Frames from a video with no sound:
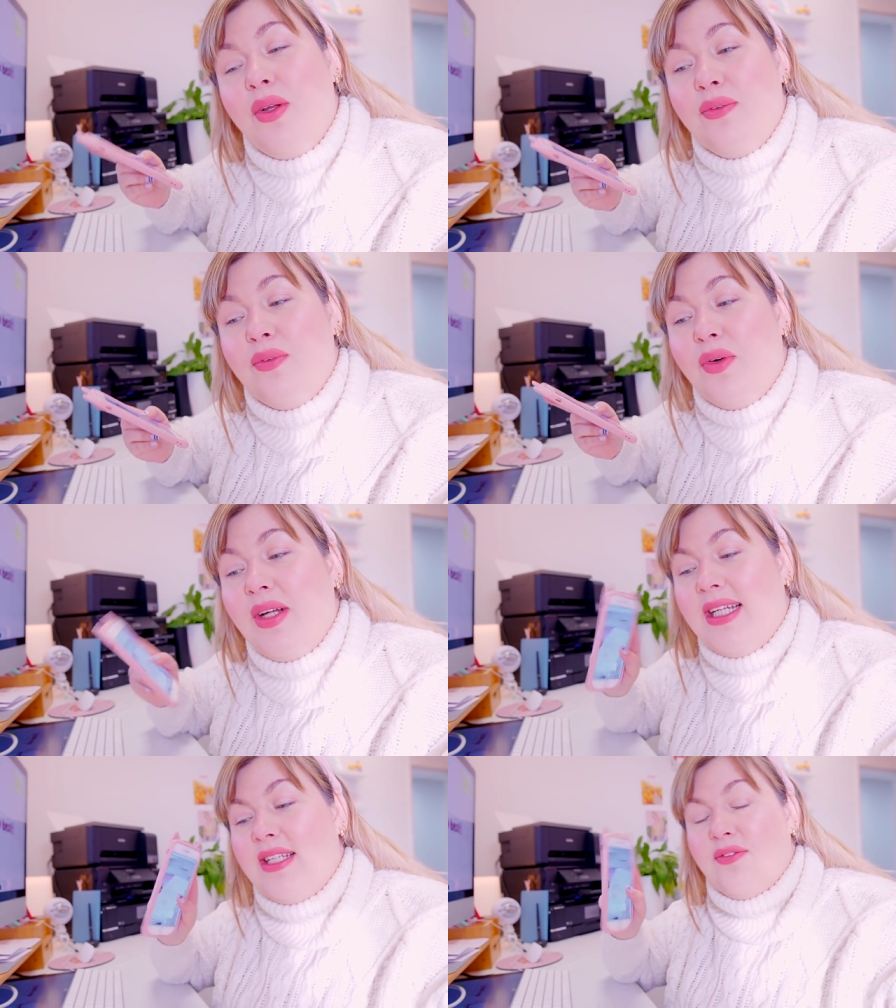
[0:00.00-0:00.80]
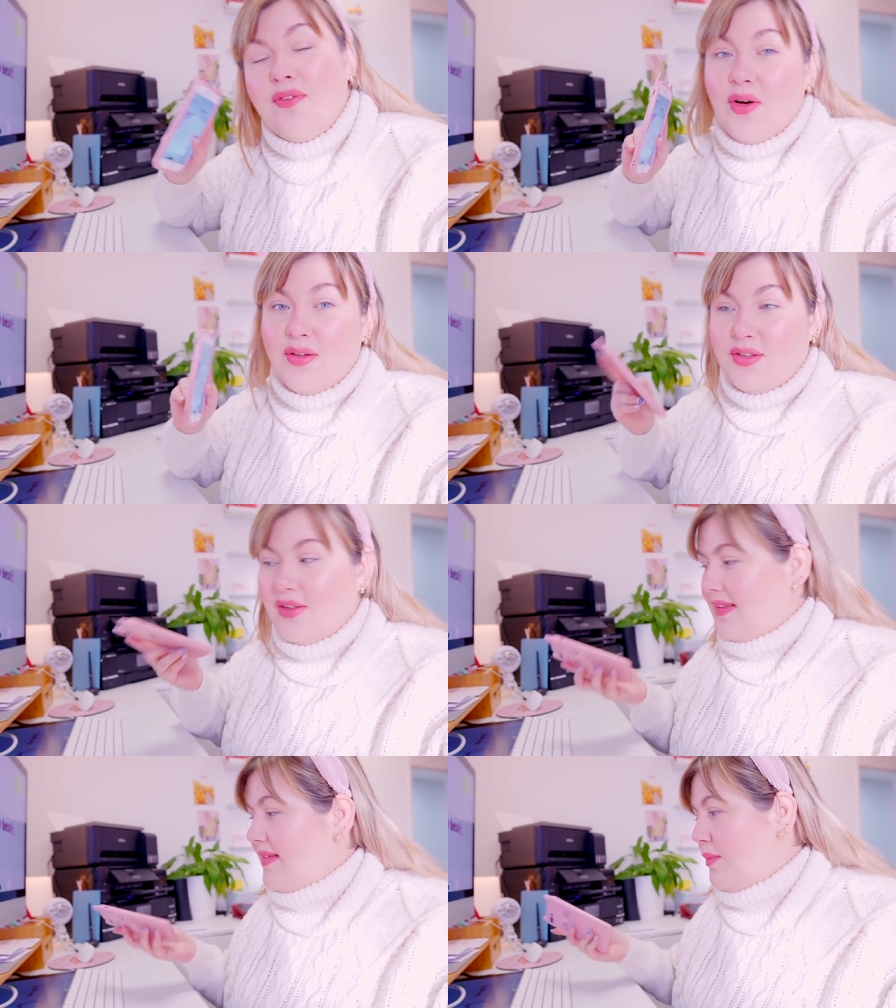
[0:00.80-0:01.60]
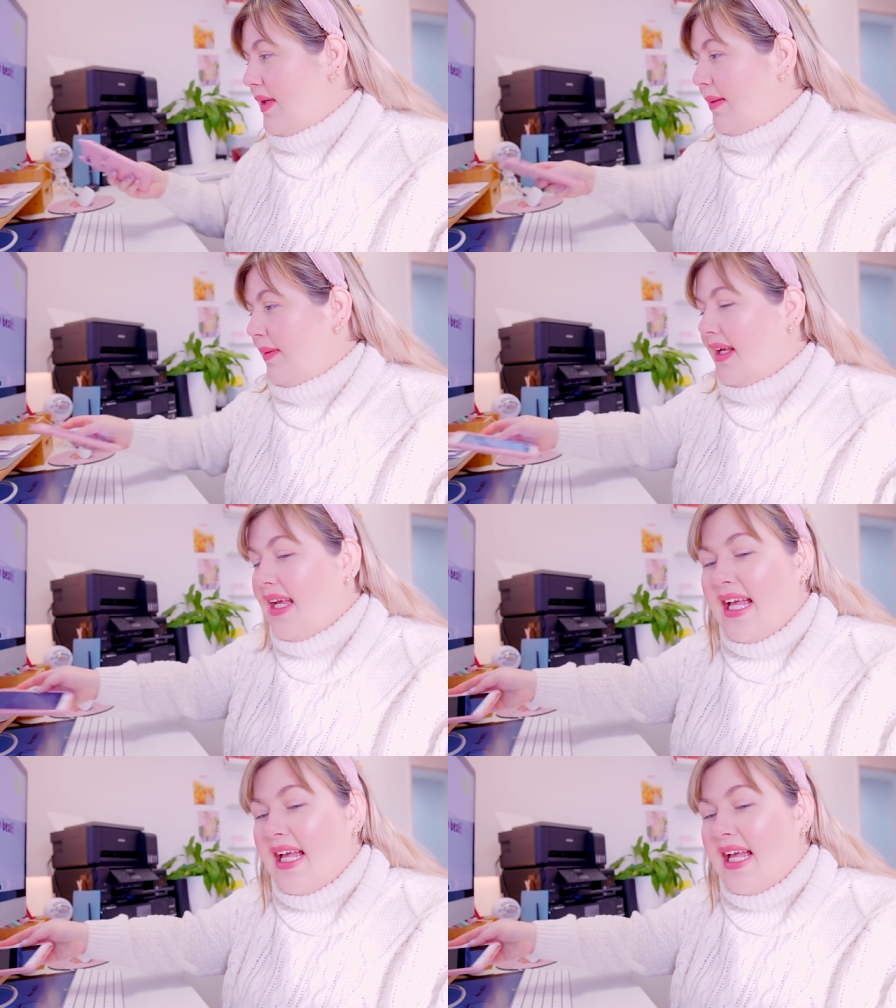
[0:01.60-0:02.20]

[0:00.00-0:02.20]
who voted for the tracing paper.